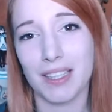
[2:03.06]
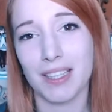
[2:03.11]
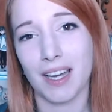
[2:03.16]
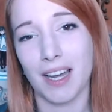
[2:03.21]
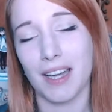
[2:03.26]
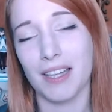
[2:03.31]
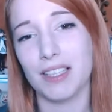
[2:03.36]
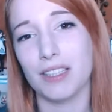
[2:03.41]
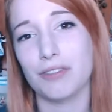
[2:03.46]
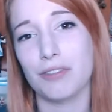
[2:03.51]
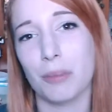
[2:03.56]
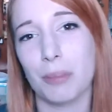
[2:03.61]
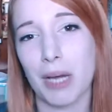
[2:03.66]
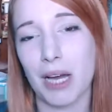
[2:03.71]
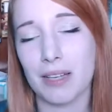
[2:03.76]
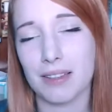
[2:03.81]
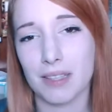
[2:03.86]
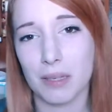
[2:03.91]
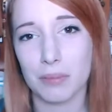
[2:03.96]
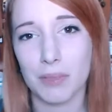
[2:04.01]
kind of
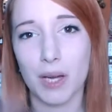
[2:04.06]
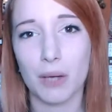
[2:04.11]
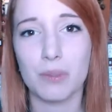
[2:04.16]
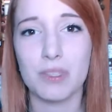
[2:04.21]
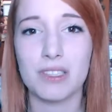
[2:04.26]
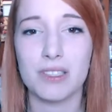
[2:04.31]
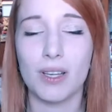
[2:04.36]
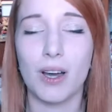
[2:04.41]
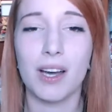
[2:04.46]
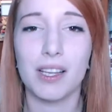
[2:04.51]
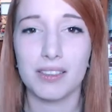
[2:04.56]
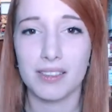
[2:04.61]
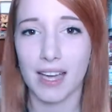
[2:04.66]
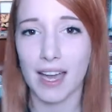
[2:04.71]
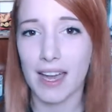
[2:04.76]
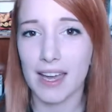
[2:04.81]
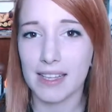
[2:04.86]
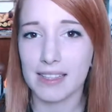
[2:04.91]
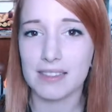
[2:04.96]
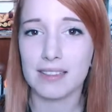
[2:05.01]
about them that we saw at
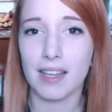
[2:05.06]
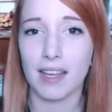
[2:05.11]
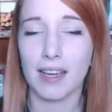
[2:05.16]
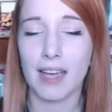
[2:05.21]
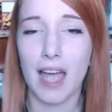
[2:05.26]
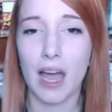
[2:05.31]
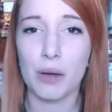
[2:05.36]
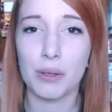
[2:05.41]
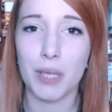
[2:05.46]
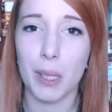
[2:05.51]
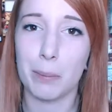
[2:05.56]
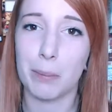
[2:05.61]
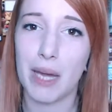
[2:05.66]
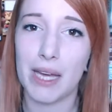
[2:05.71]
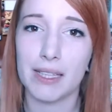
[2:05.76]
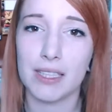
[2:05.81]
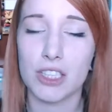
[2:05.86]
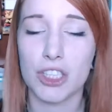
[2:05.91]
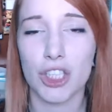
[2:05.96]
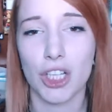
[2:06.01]
the end, like how they
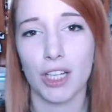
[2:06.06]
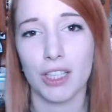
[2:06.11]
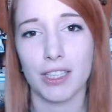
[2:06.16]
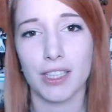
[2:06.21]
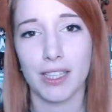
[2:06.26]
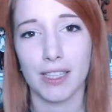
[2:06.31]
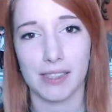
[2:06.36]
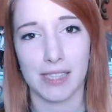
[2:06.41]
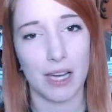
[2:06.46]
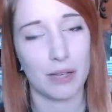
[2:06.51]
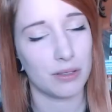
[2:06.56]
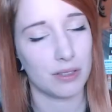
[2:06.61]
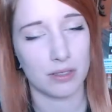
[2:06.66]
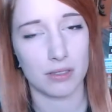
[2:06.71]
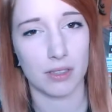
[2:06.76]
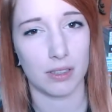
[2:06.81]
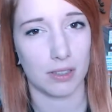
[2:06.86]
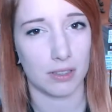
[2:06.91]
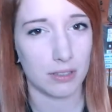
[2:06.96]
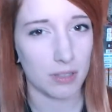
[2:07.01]
met each other and how they
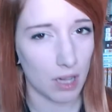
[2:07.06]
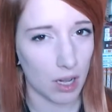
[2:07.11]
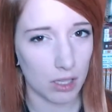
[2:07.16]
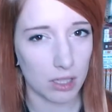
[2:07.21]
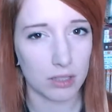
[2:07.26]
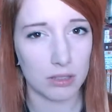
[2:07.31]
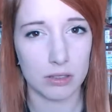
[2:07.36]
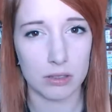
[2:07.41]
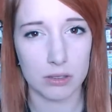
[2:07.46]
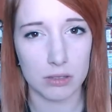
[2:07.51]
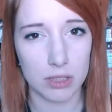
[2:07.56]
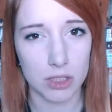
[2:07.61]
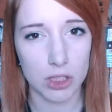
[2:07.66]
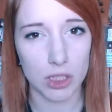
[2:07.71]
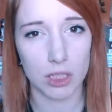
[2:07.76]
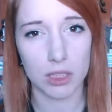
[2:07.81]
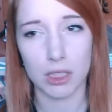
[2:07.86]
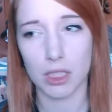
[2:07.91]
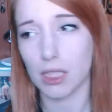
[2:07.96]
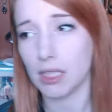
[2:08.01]
started talking to each
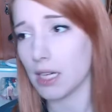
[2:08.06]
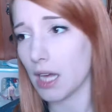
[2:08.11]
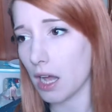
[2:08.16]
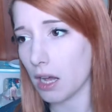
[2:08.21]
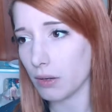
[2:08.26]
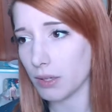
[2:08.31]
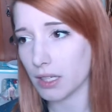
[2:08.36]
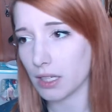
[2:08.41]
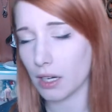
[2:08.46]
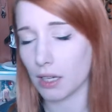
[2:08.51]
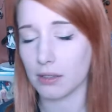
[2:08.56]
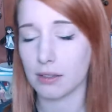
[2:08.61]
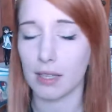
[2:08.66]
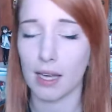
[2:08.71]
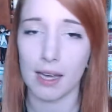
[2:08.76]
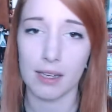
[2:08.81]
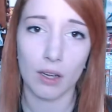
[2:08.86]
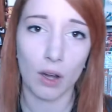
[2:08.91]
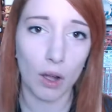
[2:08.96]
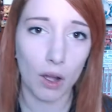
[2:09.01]
other and how he got
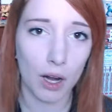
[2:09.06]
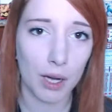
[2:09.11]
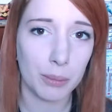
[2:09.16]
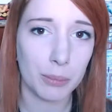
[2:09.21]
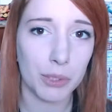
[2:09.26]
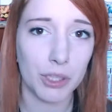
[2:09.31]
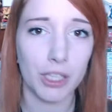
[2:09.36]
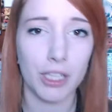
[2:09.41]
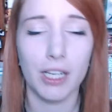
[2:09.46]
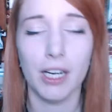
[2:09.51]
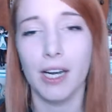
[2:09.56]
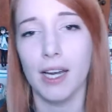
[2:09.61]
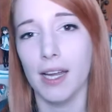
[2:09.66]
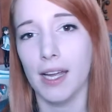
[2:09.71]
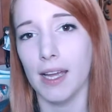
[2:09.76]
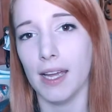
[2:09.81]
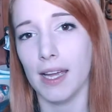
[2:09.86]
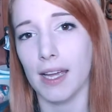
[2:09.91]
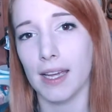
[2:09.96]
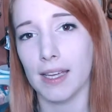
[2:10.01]
that armor,
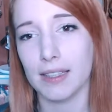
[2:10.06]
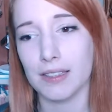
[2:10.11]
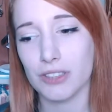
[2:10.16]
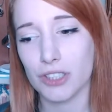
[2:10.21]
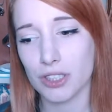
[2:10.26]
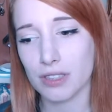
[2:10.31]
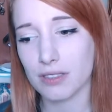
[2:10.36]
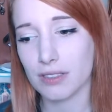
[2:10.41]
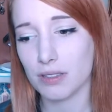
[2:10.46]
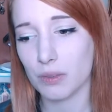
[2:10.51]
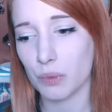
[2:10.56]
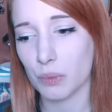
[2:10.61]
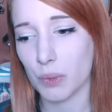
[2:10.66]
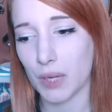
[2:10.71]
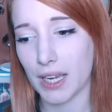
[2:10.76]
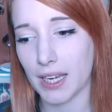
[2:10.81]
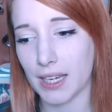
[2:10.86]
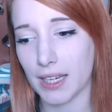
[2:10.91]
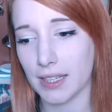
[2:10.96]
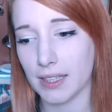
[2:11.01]
and just the
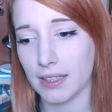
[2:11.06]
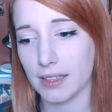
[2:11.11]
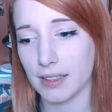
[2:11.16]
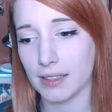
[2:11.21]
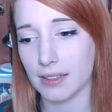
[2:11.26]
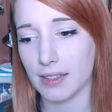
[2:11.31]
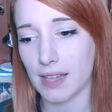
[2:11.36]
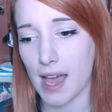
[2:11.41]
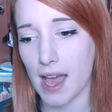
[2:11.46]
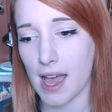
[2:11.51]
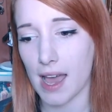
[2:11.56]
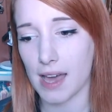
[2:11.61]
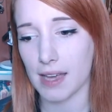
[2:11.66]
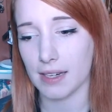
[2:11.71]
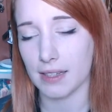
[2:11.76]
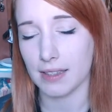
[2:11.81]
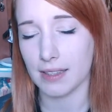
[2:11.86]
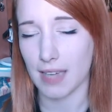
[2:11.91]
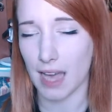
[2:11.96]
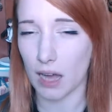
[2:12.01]
way that
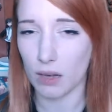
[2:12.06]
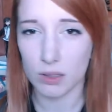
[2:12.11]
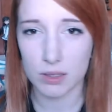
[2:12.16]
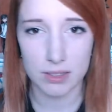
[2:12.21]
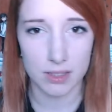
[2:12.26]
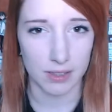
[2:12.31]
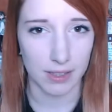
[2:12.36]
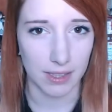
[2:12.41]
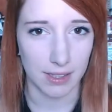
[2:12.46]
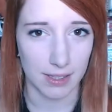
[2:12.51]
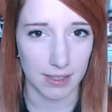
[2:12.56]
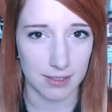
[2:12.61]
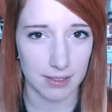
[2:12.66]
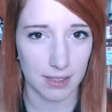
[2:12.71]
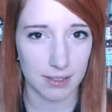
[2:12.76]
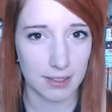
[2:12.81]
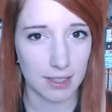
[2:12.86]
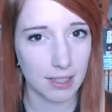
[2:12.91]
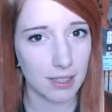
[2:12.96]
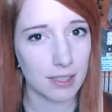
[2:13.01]
gowther is.
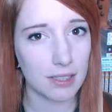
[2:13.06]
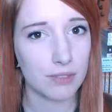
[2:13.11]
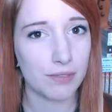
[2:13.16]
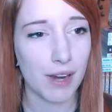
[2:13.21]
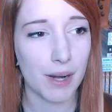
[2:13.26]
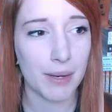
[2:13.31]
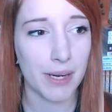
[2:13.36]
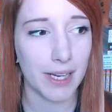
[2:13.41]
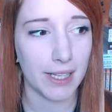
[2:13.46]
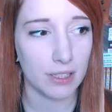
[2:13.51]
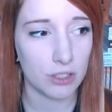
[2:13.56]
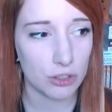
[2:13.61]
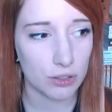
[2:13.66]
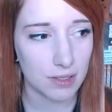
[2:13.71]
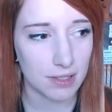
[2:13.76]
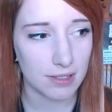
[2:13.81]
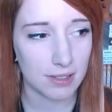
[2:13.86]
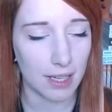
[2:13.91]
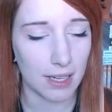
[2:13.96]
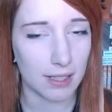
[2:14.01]
I think he's very
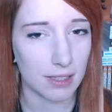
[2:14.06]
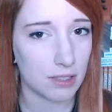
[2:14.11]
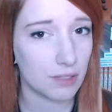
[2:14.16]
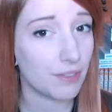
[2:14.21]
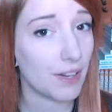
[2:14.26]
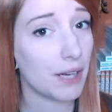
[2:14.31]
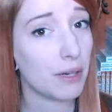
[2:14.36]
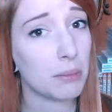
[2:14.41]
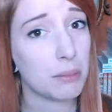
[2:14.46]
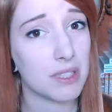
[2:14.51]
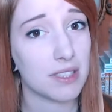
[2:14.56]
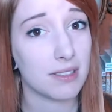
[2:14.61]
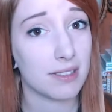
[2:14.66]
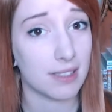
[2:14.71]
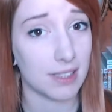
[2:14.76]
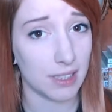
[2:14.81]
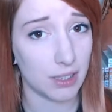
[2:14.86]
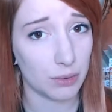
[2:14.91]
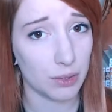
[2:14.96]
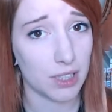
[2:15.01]
interesting, he's very
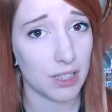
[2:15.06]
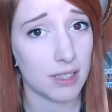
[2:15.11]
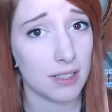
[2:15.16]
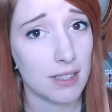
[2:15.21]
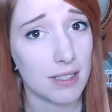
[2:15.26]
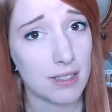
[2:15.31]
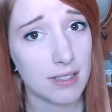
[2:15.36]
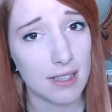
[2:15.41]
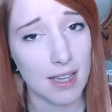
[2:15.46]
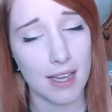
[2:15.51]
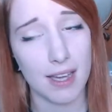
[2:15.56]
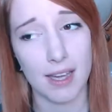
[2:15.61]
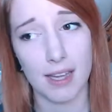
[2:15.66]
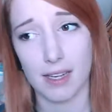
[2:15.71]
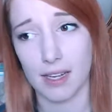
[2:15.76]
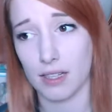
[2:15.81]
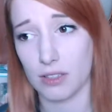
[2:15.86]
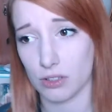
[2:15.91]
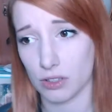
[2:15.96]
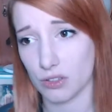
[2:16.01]
mysterious, and
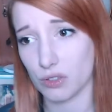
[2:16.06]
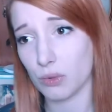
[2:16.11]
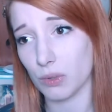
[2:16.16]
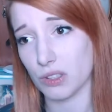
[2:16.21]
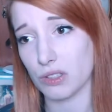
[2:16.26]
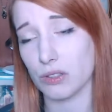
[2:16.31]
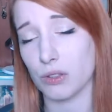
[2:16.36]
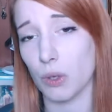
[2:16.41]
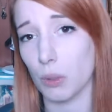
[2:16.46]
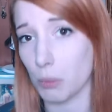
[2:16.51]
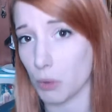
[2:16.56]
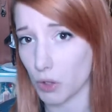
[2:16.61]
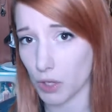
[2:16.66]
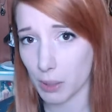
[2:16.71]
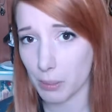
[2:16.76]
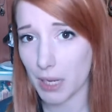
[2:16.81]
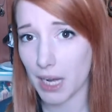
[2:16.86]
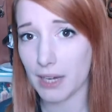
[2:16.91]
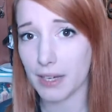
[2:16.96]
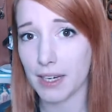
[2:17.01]
I just want to know more
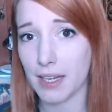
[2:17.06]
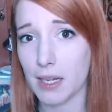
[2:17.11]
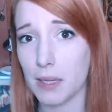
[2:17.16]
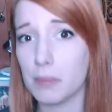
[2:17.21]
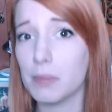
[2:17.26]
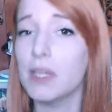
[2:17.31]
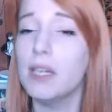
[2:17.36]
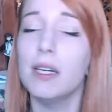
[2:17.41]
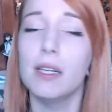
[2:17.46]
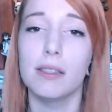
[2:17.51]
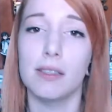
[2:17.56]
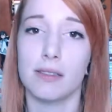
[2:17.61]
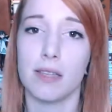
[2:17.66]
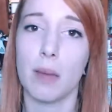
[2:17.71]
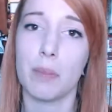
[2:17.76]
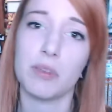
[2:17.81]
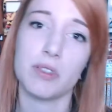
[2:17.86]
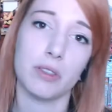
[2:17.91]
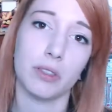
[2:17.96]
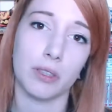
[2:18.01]
about him. This
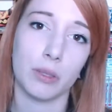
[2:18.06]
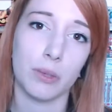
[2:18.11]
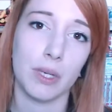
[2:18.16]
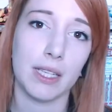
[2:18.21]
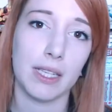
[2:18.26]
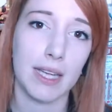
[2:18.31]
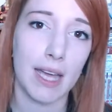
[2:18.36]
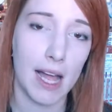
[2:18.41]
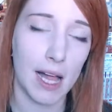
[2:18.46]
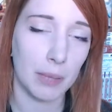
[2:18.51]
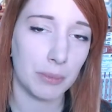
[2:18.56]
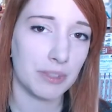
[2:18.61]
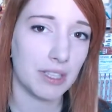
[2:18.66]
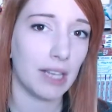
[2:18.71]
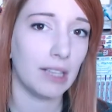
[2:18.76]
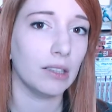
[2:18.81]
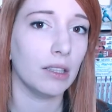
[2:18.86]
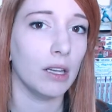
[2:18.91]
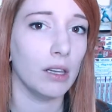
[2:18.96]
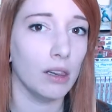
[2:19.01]
episode already helped
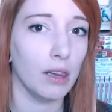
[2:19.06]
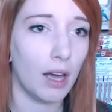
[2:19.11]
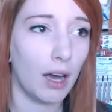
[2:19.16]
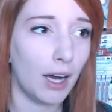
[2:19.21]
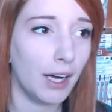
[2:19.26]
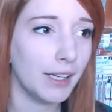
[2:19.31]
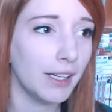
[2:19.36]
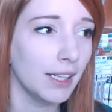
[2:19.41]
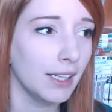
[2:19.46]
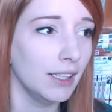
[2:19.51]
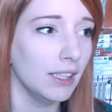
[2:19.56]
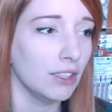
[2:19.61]
out a lot.